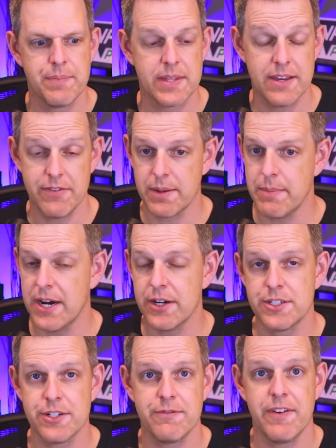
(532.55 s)
giving
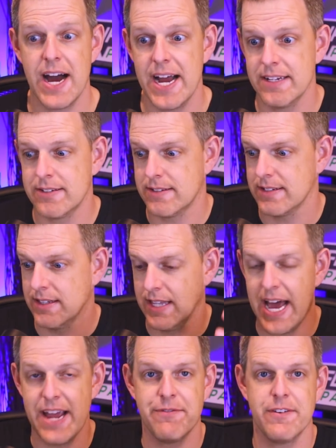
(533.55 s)
marriage advice,
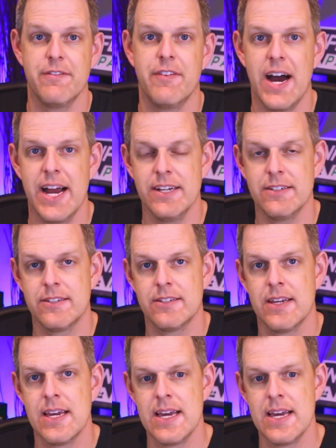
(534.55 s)
life advice,